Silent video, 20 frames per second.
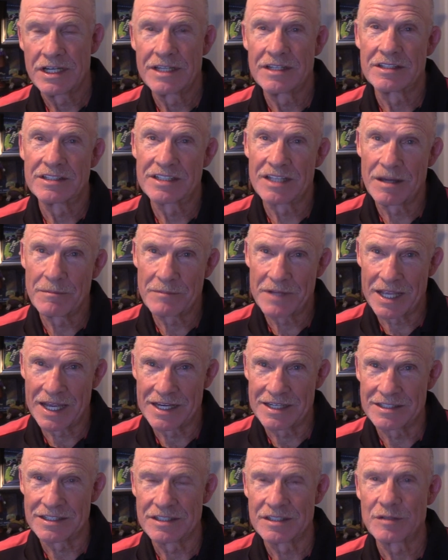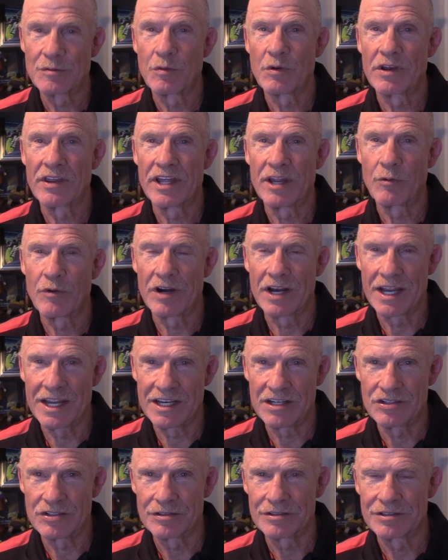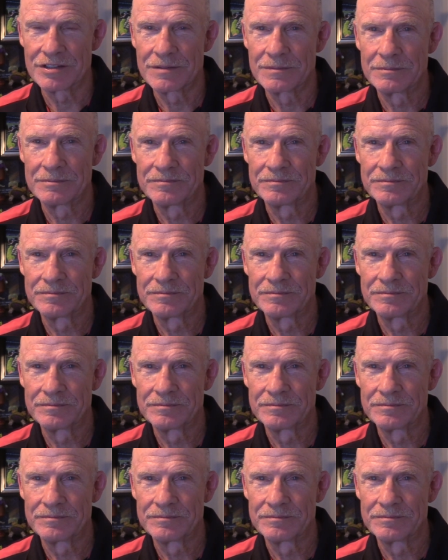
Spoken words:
in some cases where they were angels.